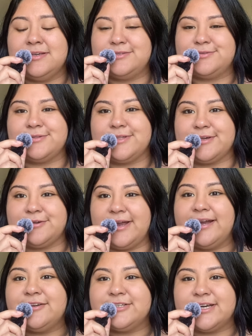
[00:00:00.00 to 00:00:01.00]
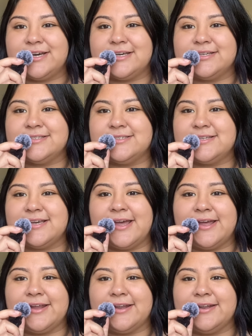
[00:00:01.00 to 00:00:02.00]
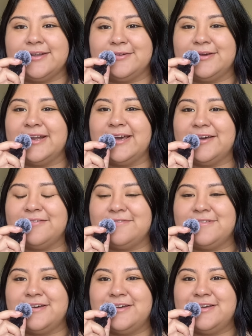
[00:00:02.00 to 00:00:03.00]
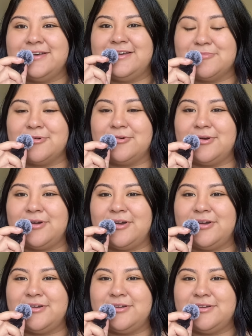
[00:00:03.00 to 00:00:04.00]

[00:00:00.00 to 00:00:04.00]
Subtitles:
so that you're energized and you can have more